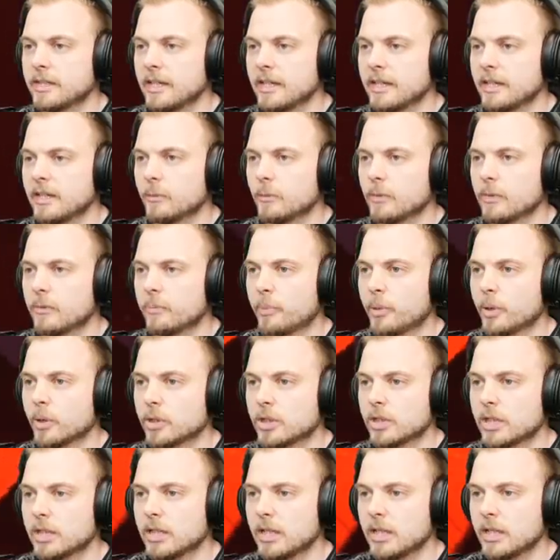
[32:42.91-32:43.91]
technique with
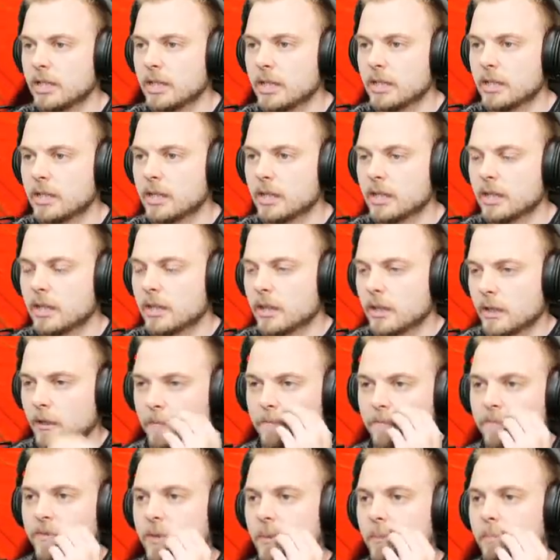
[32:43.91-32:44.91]
pushing and then the
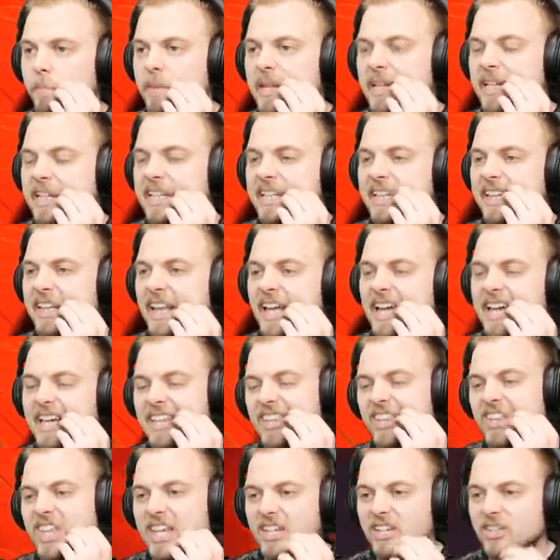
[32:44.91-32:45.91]
the milling
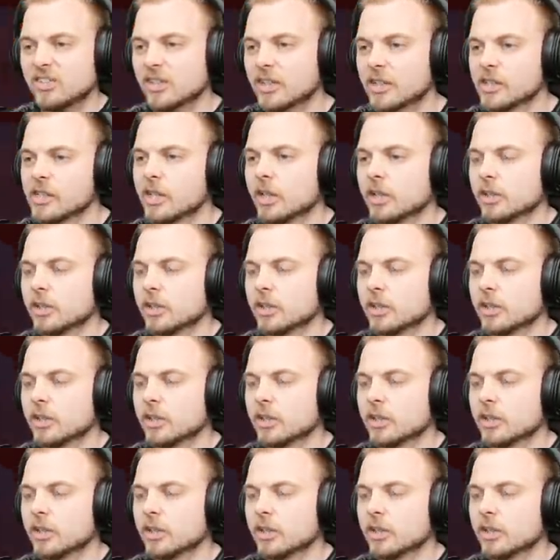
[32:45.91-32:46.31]
like this.